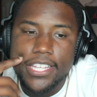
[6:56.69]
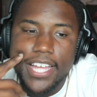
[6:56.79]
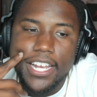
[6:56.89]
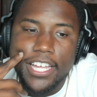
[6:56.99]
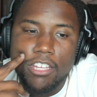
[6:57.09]

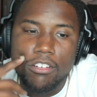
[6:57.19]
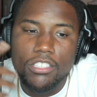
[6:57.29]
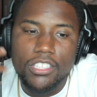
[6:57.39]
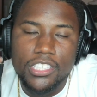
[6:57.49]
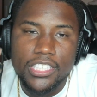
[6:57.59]
that like you're
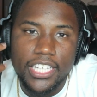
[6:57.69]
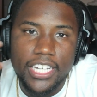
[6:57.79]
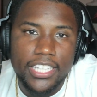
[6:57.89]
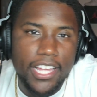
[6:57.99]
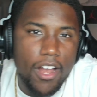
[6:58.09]
just
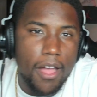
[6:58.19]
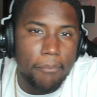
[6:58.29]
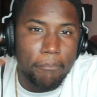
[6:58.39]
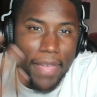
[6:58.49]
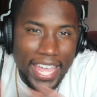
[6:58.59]
sitting there
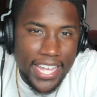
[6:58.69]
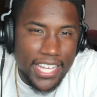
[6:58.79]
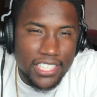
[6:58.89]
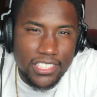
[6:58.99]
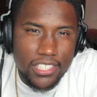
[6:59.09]

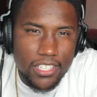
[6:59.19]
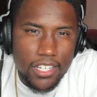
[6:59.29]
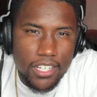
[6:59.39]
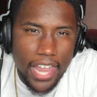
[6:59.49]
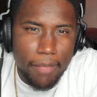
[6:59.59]
amazed,
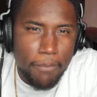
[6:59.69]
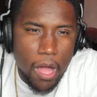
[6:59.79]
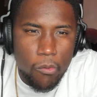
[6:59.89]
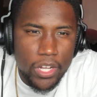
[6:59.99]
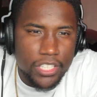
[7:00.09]
like
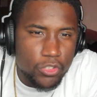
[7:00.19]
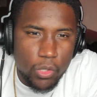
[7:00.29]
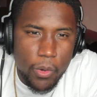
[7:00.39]
by what he's